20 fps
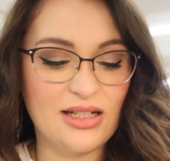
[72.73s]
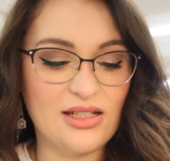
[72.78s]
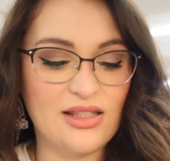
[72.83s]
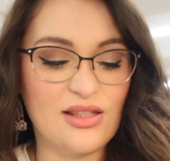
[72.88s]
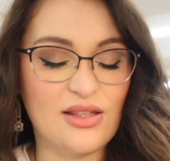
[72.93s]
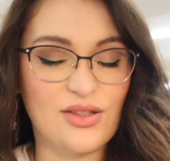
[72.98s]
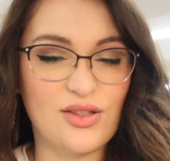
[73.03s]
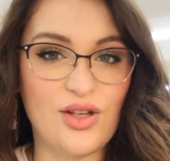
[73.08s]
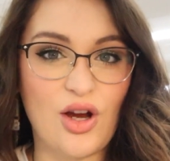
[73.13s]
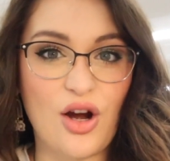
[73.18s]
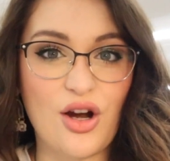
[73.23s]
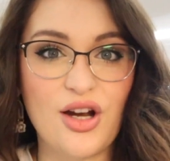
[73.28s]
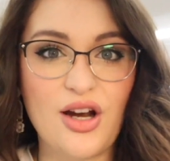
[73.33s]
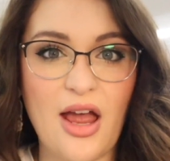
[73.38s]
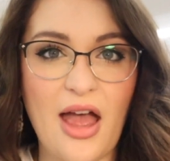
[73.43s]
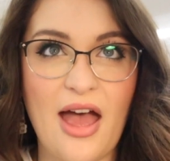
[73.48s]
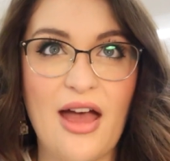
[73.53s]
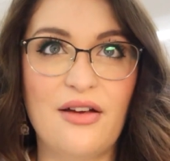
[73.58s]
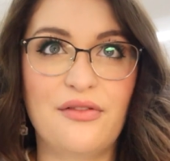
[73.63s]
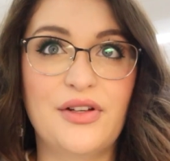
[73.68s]
It's the start
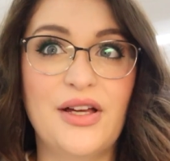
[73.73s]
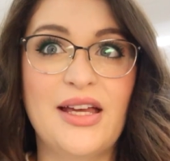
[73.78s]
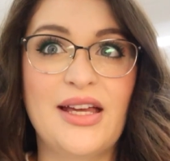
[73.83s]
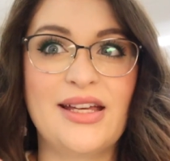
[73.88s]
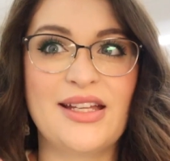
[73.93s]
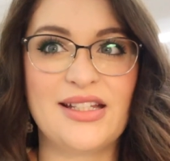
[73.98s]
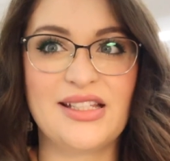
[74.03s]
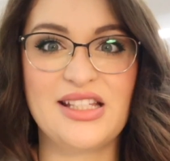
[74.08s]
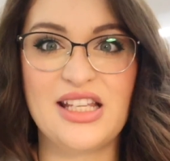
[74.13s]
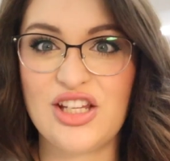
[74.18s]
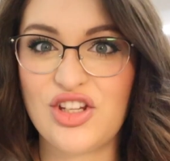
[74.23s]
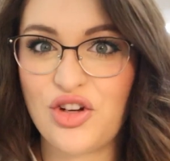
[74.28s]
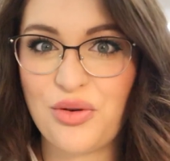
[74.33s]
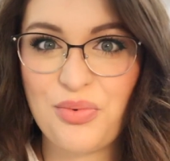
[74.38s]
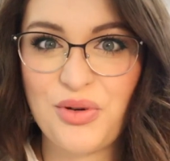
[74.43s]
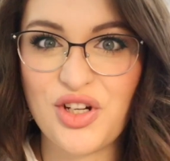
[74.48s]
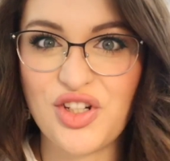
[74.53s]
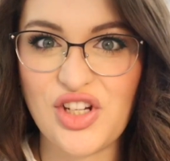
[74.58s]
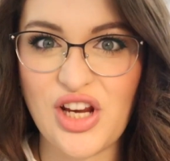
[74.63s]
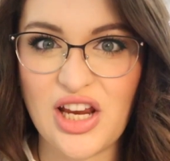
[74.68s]
of Teacher
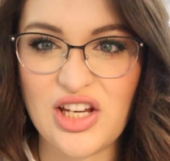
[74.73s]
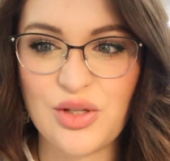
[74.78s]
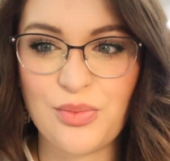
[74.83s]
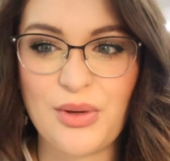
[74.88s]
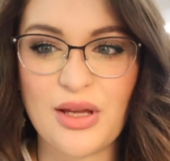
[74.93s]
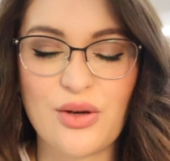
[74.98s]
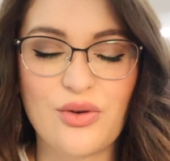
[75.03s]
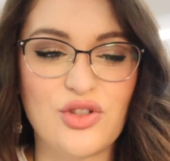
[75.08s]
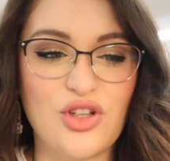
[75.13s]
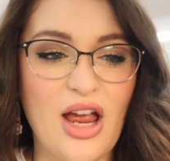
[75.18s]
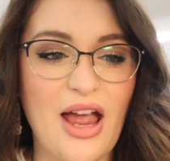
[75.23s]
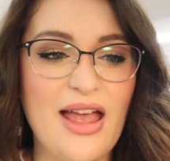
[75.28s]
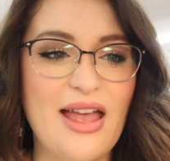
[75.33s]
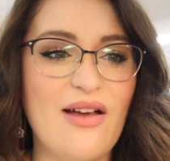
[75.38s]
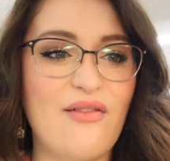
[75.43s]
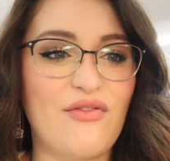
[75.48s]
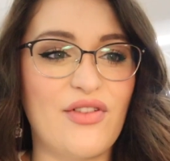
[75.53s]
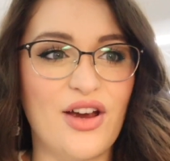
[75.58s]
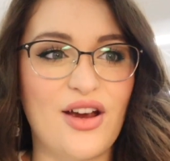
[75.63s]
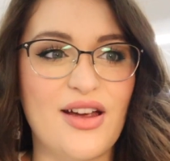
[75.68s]
Appreciation Week, which I
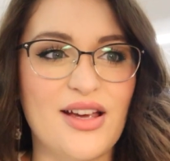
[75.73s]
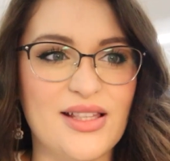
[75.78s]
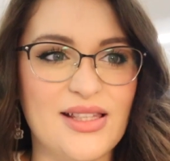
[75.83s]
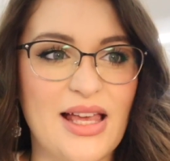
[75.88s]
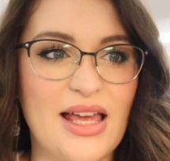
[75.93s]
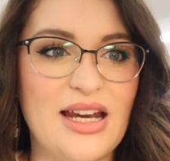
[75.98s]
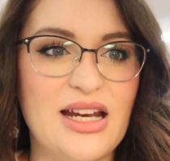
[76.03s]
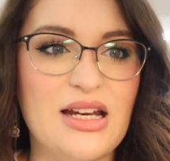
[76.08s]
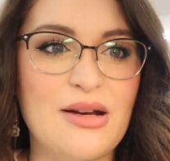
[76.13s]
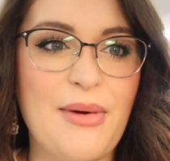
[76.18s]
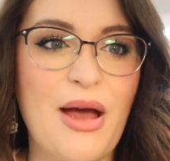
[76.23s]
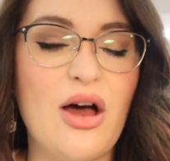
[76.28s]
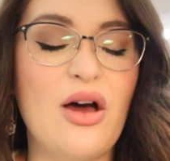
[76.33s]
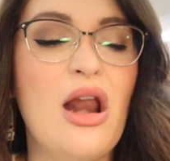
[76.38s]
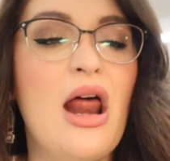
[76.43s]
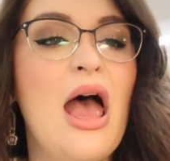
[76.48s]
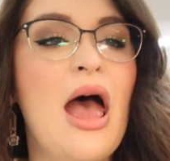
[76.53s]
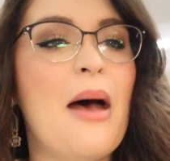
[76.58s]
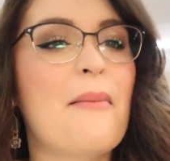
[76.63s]
am very excited about,